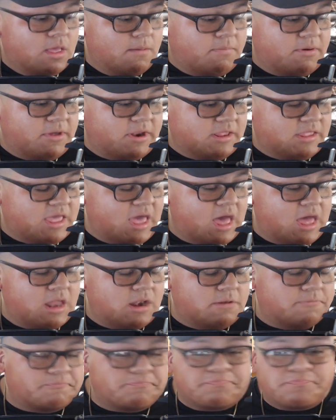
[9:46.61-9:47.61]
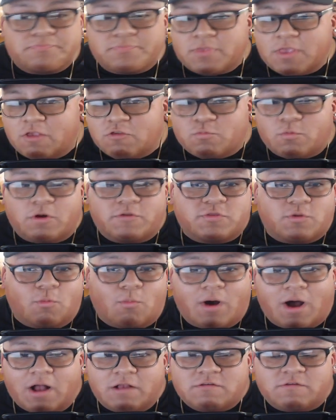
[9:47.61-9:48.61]
But again, it's worth the
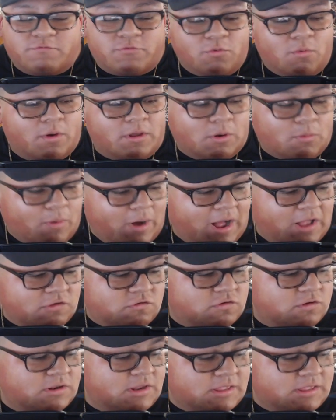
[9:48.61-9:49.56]
watch if you want to watch it.